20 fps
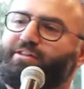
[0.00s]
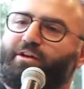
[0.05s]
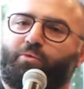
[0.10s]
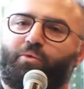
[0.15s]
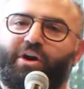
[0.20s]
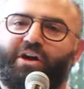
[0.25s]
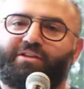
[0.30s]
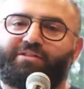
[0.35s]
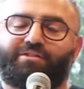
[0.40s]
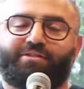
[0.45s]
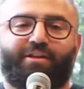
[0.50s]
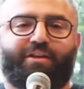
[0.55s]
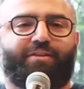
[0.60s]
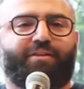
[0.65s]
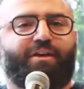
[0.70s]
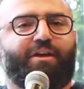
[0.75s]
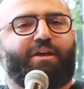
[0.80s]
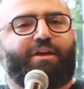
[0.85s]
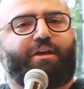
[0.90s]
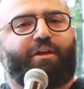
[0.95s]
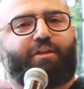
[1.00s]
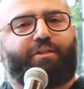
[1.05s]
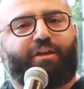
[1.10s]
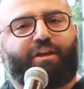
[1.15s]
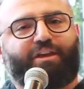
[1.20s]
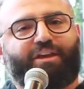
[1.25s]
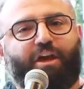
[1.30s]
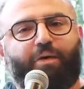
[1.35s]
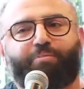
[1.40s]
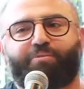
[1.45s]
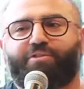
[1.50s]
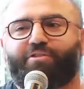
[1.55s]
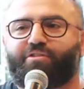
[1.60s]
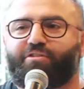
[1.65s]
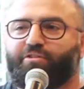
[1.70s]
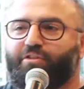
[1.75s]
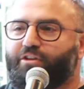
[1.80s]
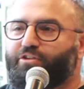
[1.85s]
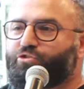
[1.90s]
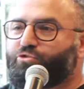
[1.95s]
the west. And they
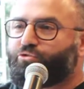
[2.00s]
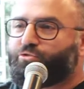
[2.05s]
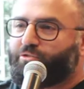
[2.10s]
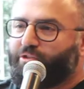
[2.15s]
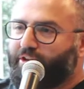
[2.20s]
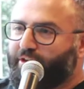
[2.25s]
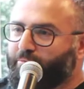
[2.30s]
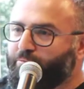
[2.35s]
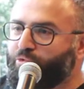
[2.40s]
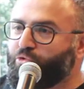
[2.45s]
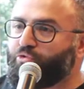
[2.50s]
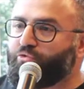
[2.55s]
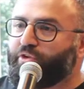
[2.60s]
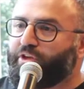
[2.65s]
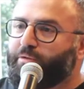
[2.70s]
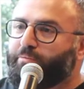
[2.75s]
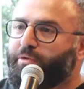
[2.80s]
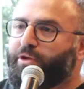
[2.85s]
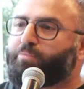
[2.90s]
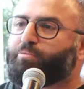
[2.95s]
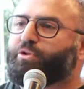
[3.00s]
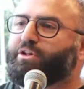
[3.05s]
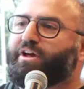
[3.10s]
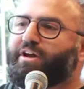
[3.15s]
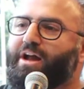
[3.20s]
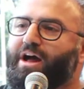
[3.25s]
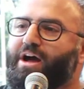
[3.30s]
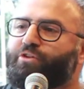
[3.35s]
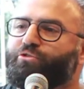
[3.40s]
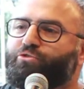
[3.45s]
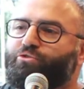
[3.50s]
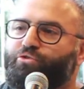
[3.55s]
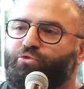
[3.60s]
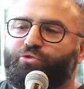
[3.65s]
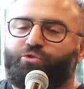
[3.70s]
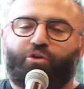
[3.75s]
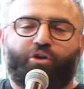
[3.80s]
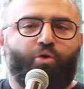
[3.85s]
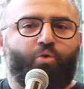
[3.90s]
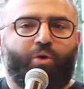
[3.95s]
kept moving people around
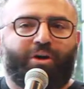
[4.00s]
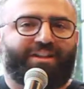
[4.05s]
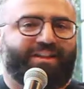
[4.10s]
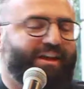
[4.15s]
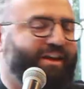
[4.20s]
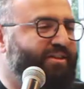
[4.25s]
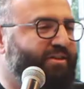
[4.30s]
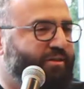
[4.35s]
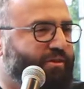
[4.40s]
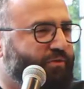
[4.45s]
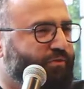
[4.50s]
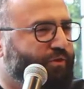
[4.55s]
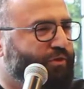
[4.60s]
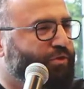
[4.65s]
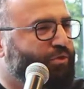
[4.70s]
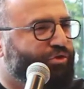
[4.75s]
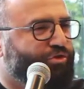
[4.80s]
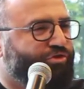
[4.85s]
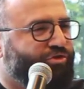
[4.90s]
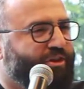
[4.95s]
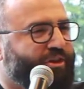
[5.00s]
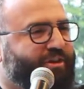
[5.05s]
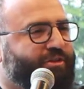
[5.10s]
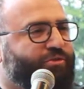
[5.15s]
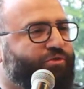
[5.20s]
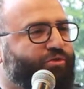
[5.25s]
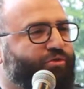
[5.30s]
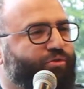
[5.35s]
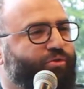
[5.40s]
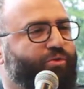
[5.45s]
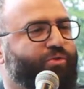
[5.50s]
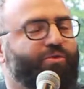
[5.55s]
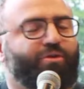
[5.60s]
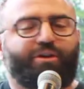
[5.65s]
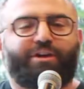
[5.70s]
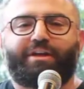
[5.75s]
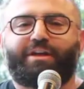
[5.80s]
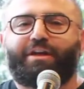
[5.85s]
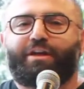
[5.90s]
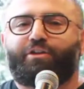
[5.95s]
to quell any revolution, to
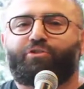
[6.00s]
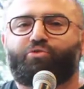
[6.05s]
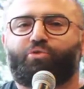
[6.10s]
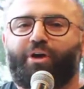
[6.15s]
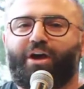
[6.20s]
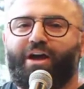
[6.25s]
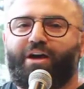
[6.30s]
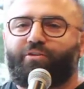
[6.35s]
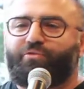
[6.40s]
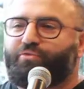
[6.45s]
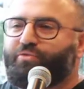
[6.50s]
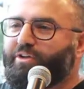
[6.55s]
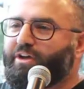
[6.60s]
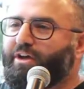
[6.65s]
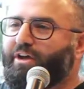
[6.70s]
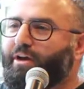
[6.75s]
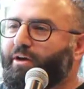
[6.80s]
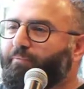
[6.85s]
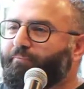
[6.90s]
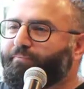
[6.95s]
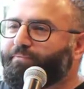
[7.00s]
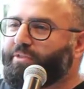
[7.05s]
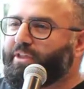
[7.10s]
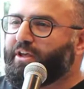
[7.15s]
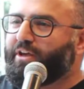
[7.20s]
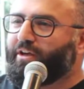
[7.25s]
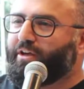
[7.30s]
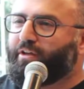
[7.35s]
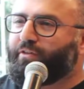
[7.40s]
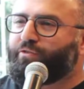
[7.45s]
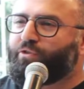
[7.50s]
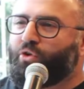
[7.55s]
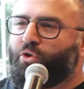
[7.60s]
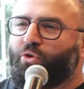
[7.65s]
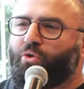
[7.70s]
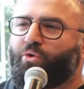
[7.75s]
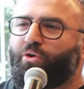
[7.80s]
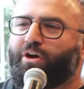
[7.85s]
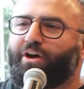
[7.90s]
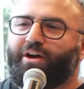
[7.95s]
have
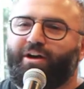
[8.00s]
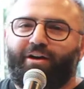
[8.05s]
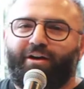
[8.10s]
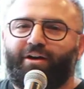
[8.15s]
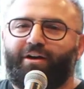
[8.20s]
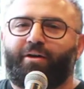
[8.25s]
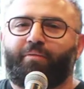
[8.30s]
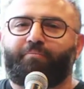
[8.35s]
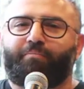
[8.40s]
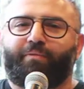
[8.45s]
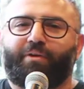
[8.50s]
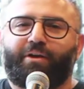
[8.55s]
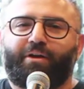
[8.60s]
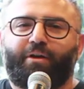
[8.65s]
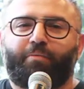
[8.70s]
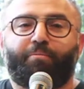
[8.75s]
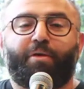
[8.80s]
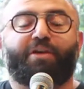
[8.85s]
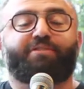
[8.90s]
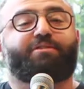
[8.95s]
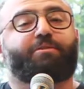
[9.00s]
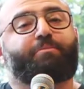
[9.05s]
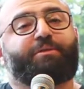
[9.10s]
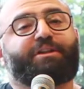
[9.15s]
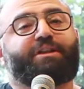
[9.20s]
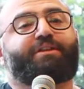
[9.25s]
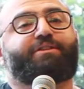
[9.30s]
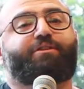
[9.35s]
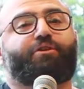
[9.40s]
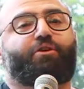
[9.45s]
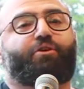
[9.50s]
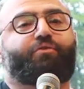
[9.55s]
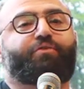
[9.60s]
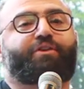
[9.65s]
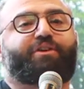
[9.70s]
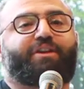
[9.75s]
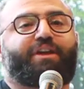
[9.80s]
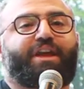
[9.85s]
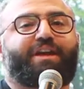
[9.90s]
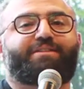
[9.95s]
no possibility of
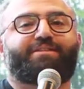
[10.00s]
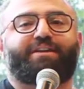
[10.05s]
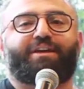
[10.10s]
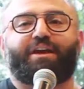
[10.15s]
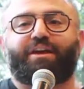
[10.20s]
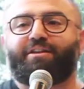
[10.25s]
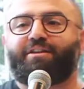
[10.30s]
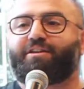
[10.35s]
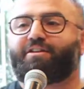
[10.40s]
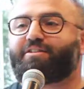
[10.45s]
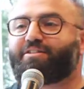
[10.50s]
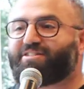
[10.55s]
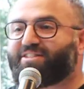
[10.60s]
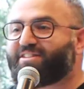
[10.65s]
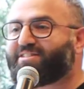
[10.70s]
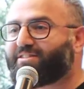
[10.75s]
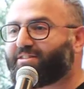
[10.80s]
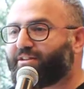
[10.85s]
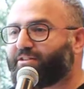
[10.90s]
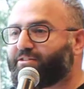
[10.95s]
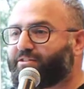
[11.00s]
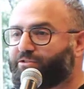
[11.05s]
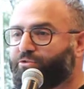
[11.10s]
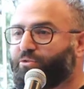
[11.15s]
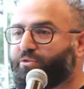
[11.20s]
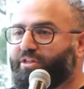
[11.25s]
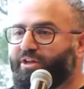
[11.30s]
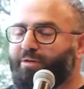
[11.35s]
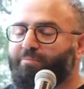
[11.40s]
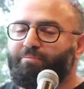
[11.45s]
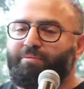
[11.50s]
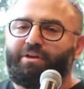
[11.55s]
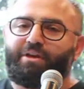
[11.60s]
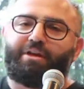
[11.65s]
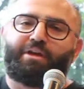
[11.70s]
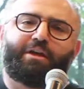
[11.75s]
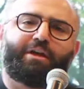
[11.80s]
creating any resistance to them.